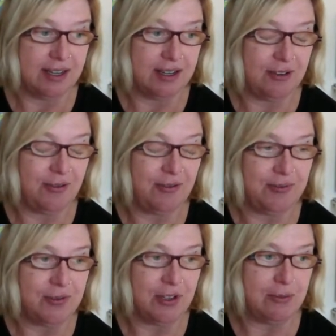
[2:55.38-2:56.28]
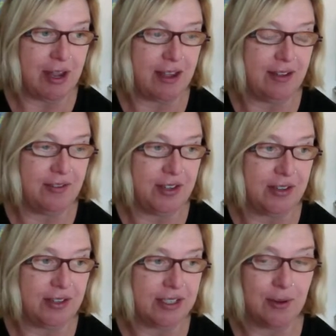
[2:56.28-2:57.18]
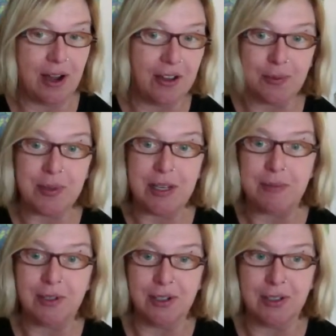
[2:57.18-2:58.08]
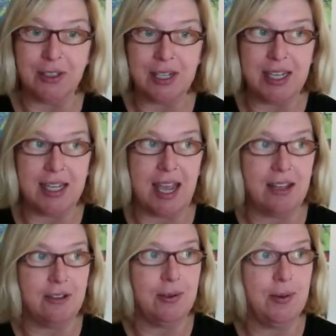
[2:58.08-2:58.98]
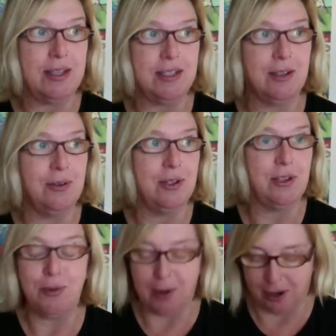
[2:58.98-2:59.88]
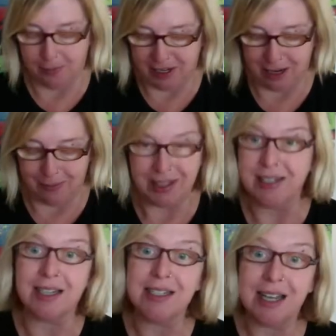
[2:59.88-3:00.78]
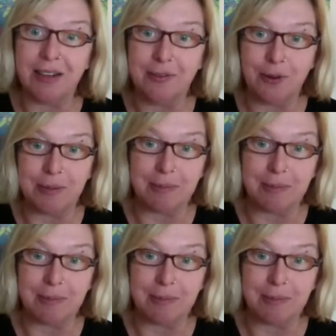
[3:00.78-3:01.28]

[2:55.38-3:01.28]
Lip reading: you may feel as though other people are looking at you as though you are becoming the next Typhoid